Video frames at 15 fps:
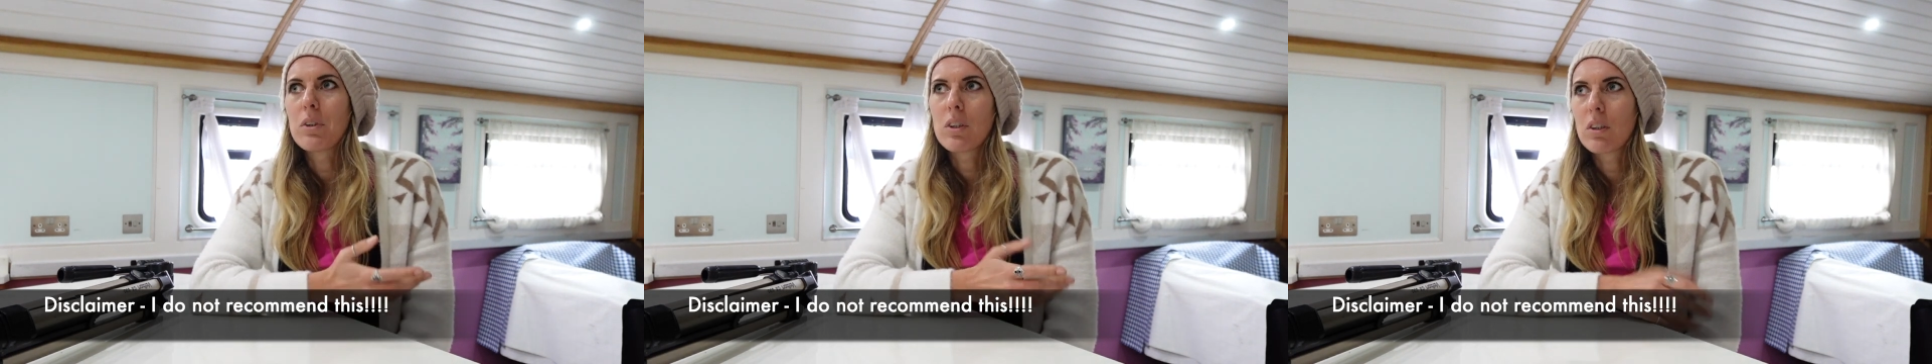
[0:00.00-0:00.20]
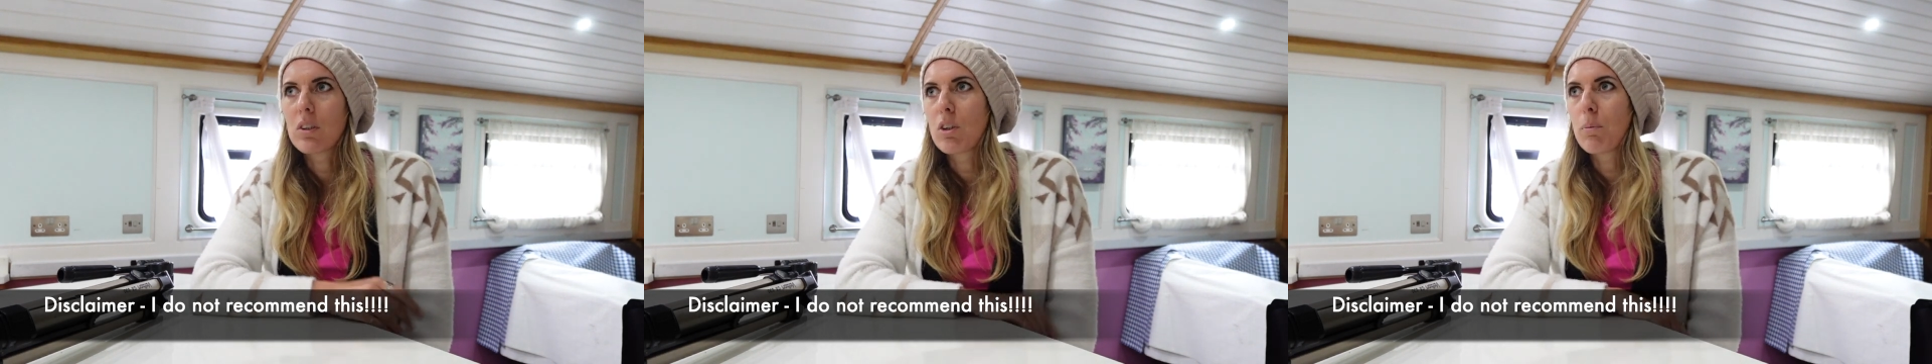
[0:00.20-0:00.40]
to
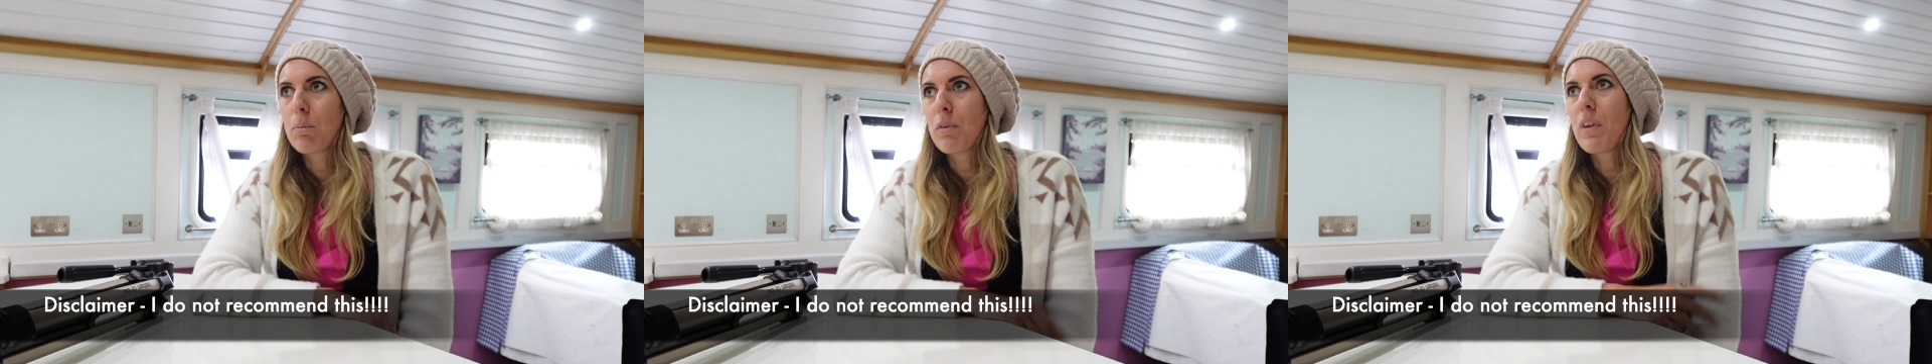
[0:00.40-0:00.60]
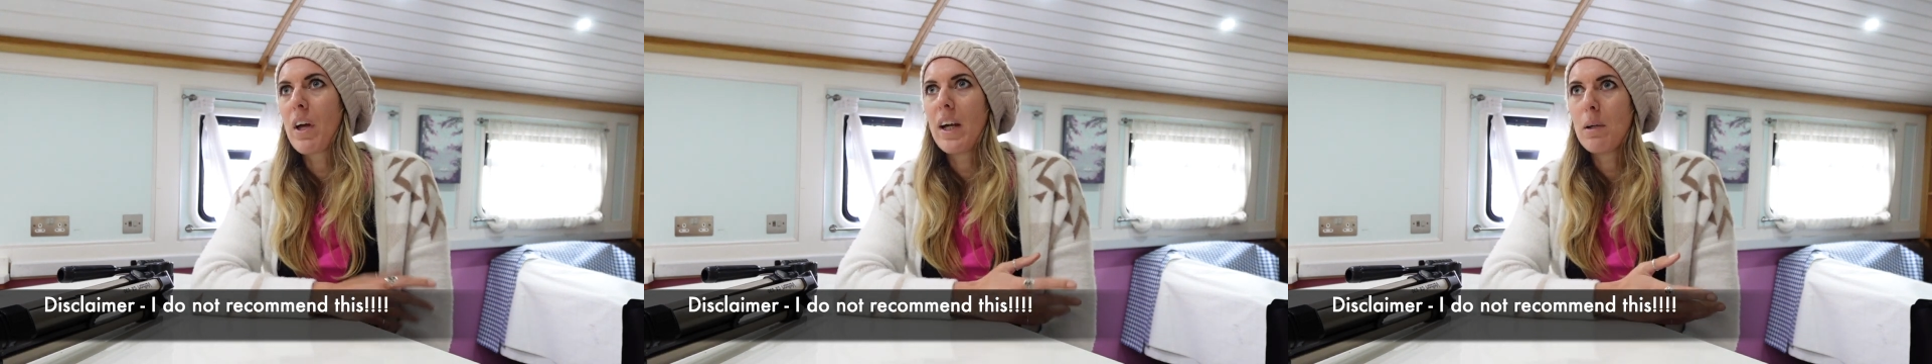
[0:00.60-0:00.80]
the top
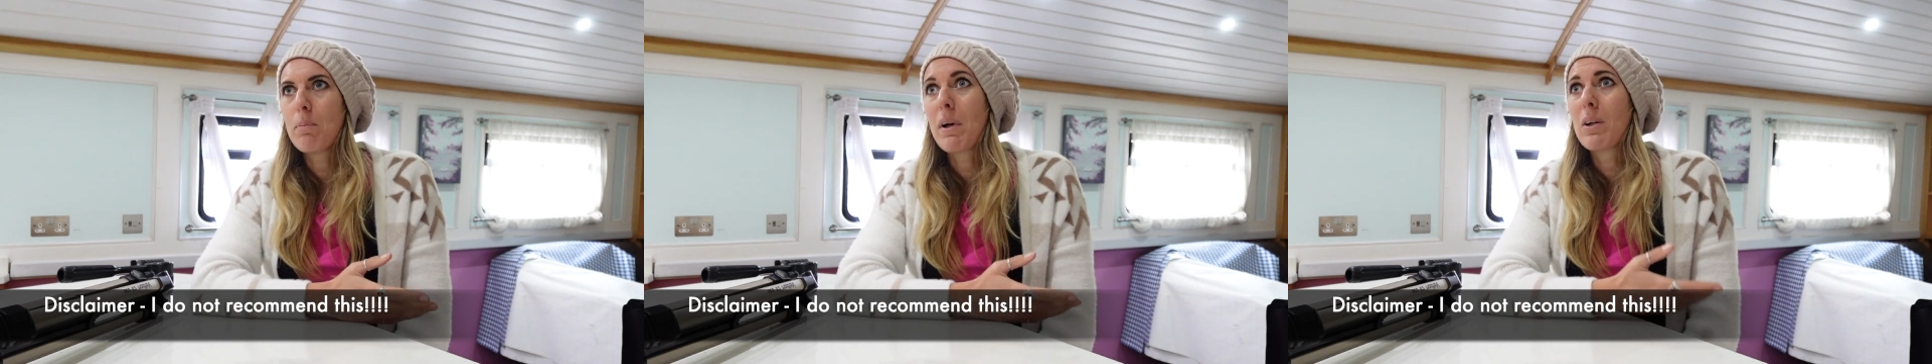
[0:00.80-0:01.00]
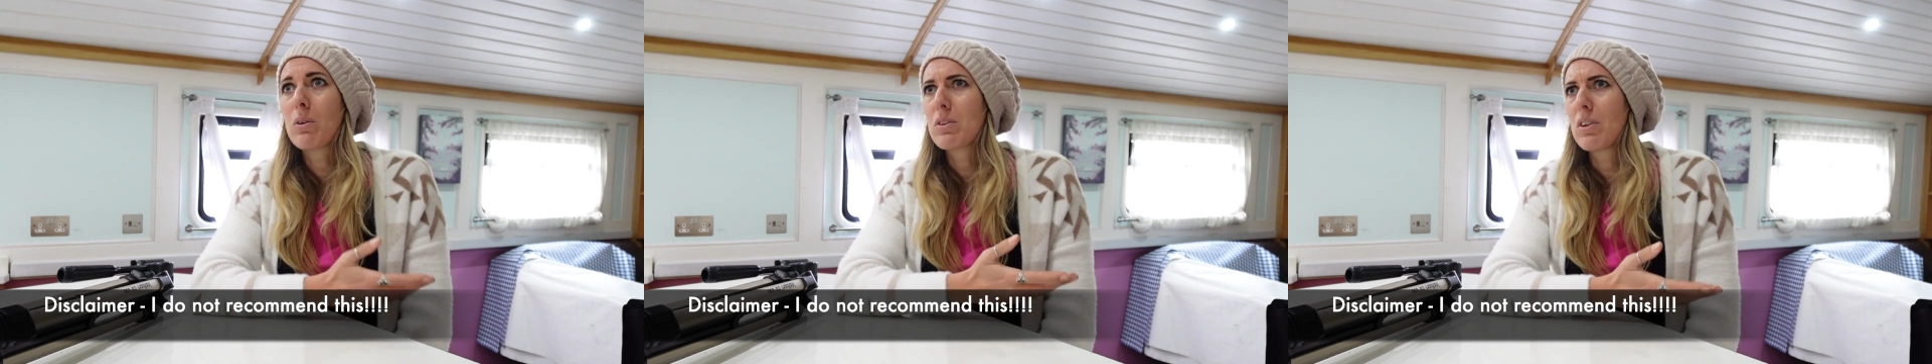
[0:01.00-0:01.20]
of the hay
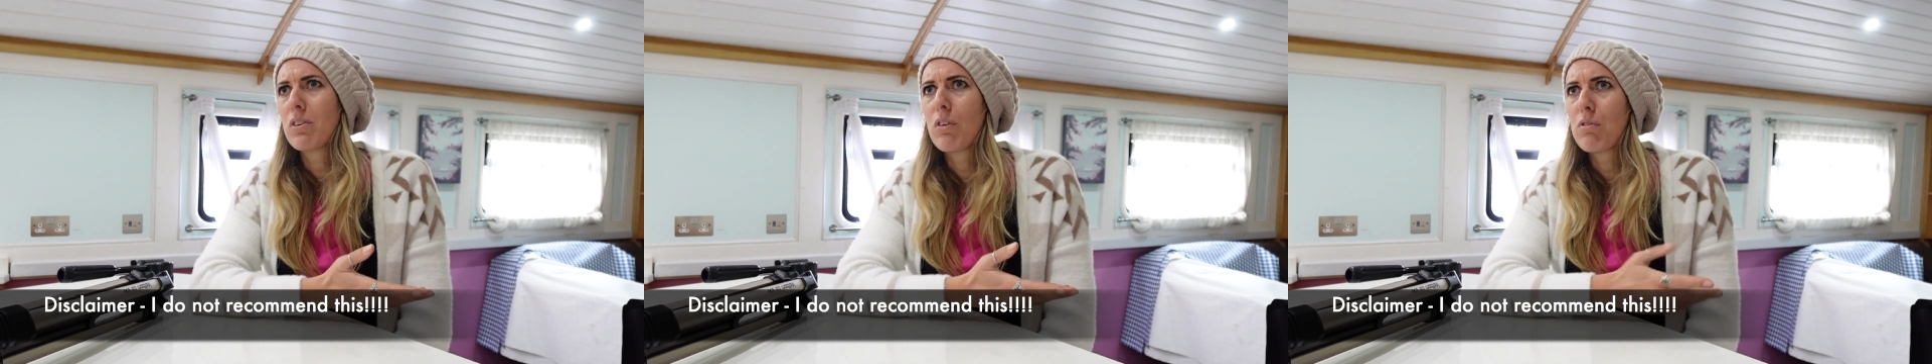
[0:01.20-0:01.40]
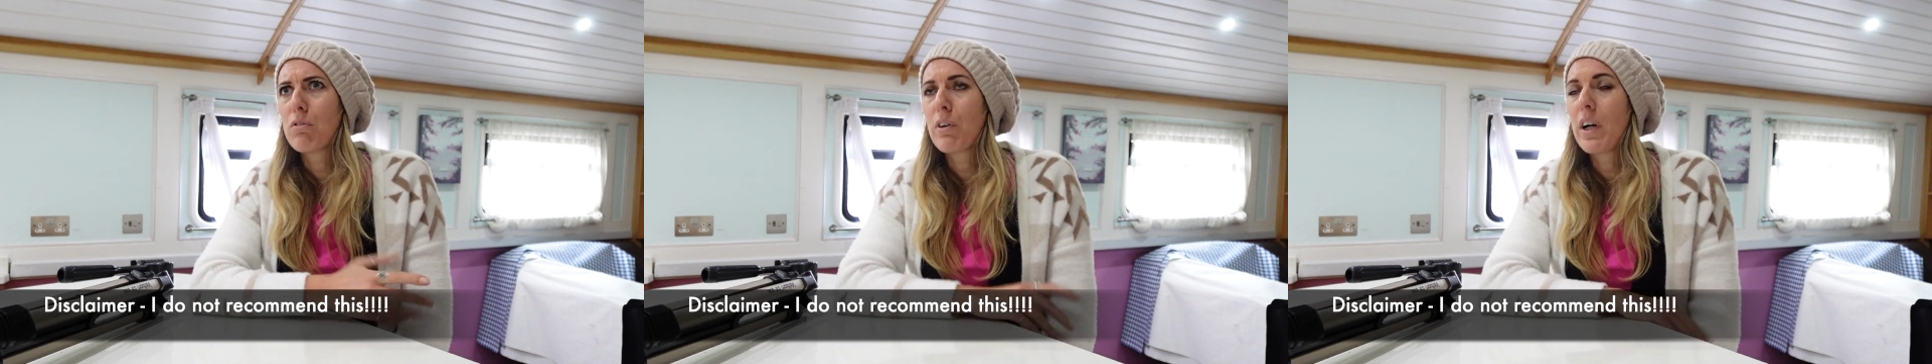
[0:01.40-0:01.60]
bales that are
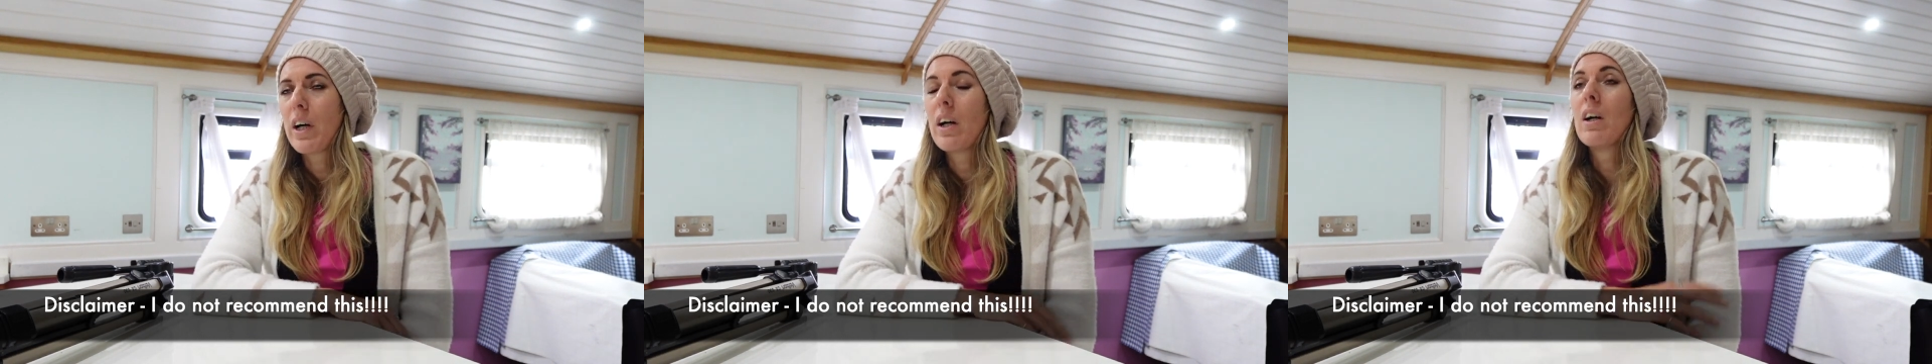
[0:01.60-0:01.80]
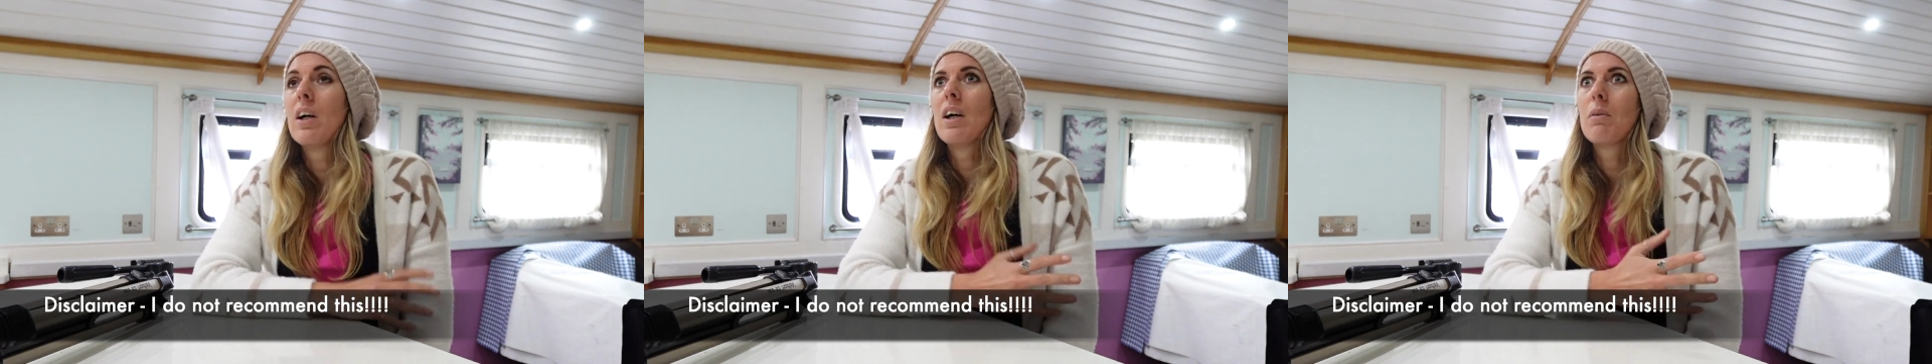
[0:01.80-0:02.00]
on fire?